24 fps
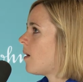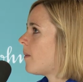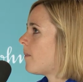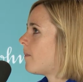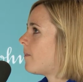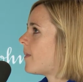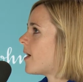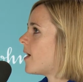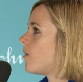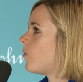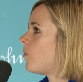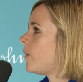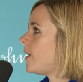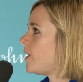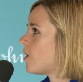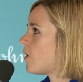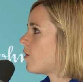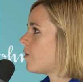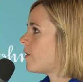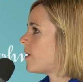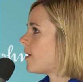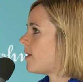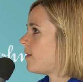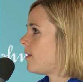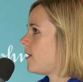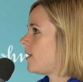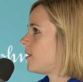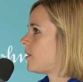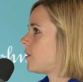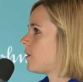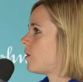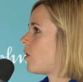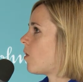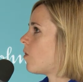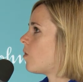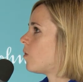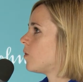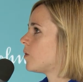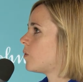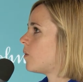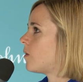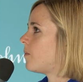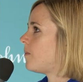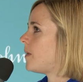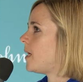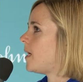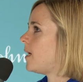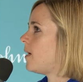but we know that these goals
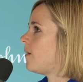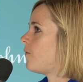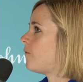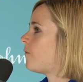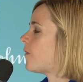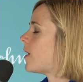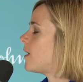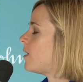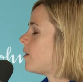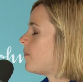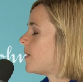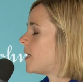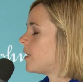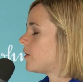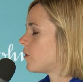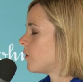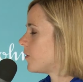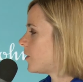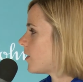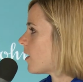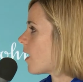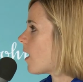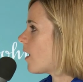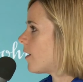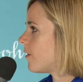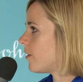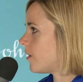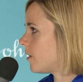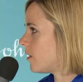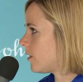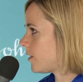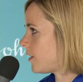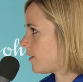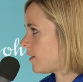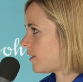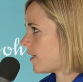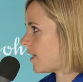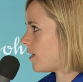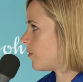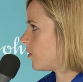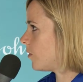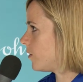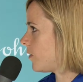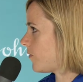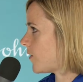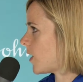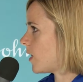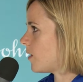will be fundamental to other
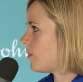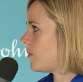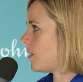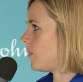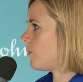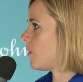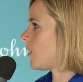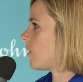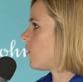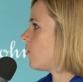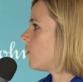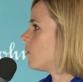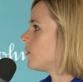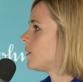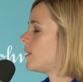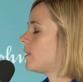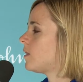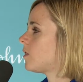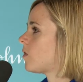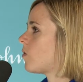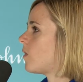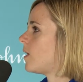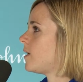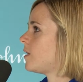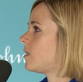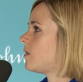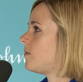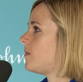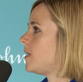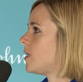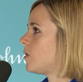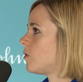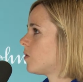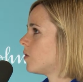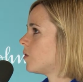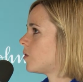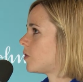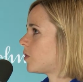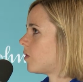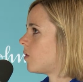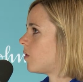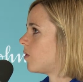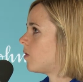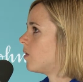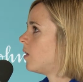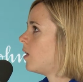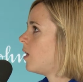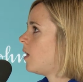sustainable development goals. It's going to be
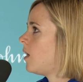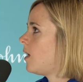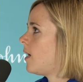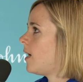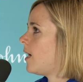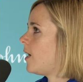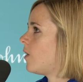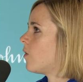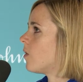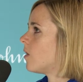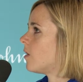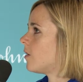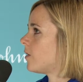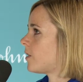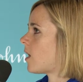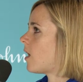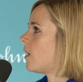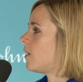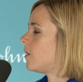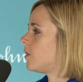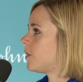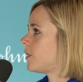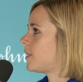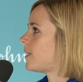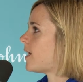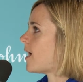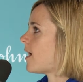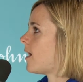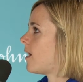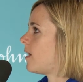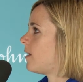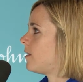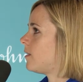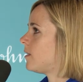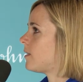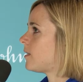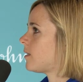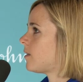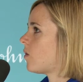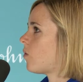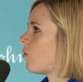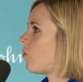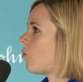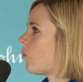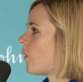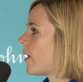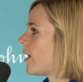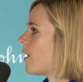crucial in order to understand
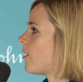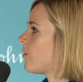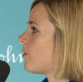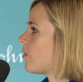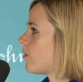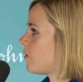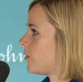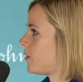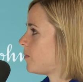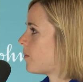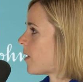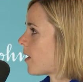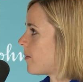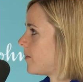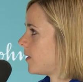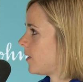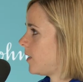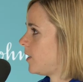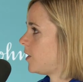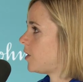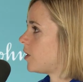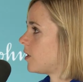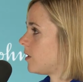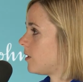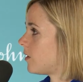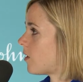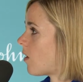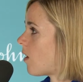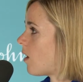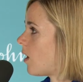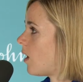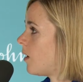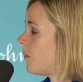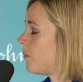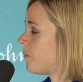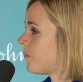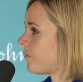where those populations are.